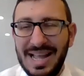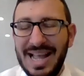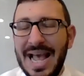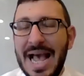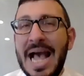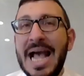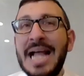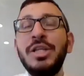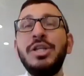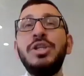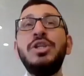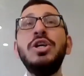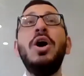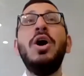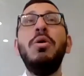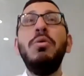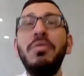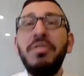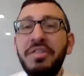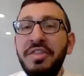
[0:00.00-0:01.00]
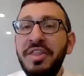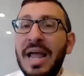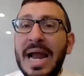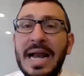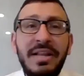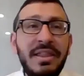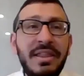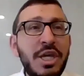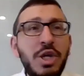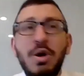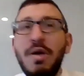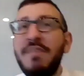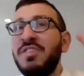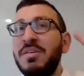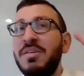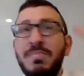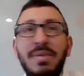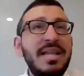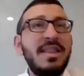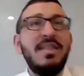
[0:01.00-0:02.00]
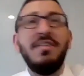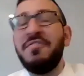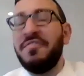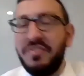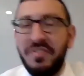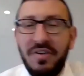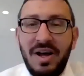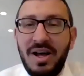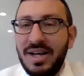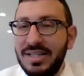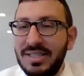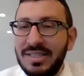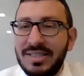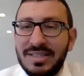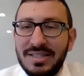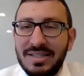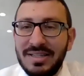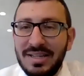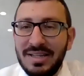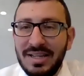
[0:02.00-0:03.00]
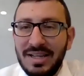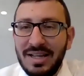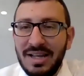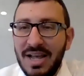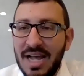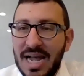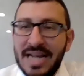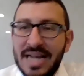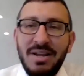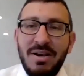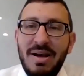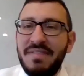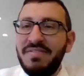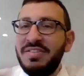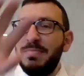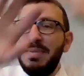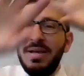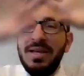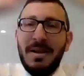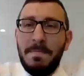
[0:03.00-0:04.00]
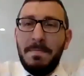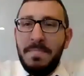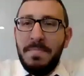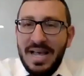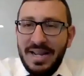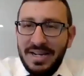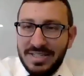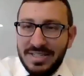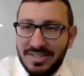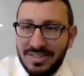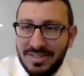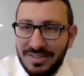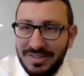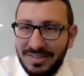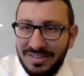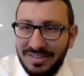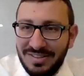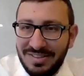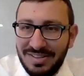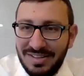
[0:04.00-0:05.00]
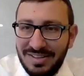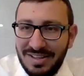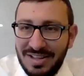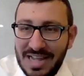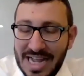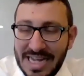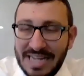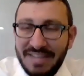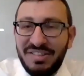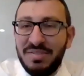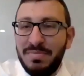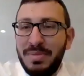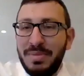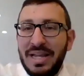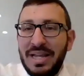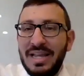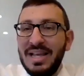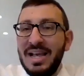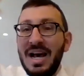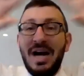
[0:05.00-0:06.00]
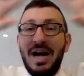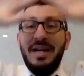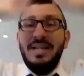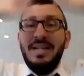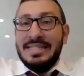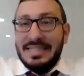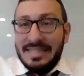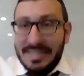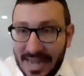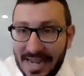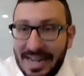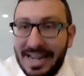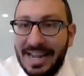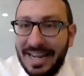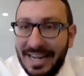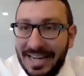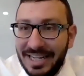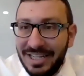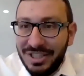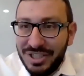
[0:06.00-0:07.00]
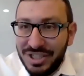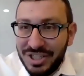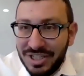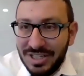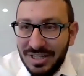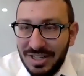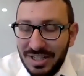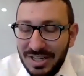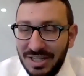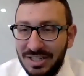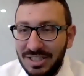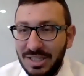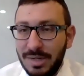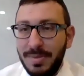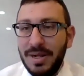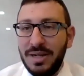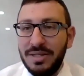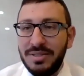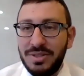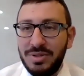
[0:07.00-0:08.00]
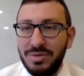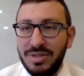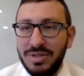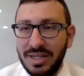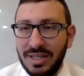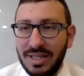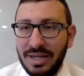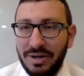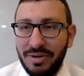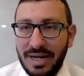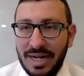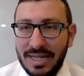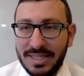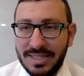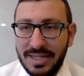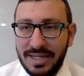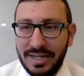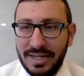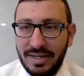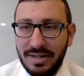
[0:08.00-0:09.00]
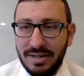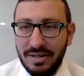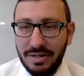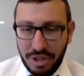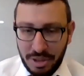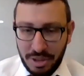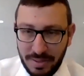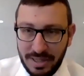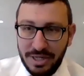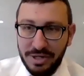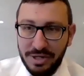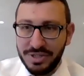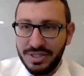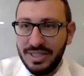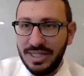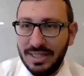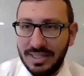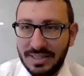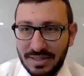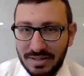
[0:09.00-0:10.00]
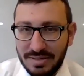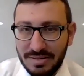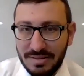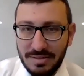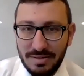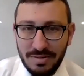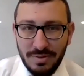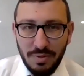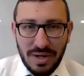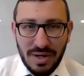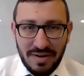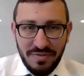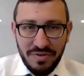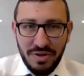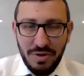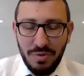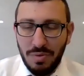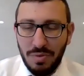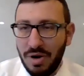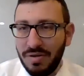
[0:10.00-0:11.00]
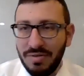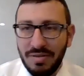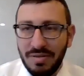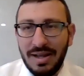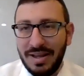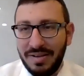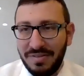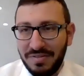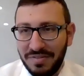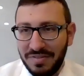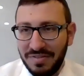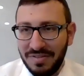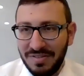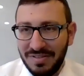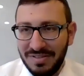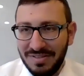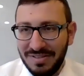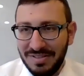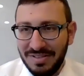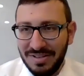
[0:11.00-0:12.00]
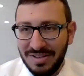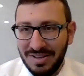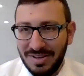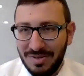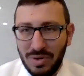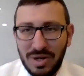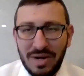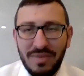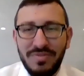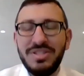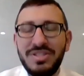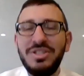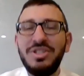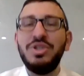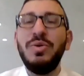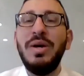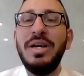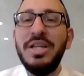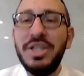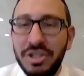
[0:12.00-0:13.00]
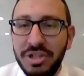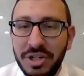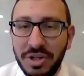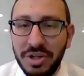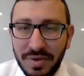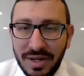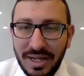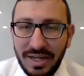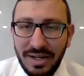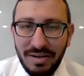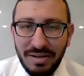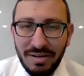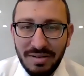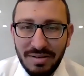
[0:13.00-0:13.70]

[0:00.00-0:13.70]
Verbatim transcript: And don't think that you have to be in the front, and you have to be on a pedestal, and you have to be on a stage to be able to declare God's king. You can be in your seat, wherever you are in life, whatever situation you're in,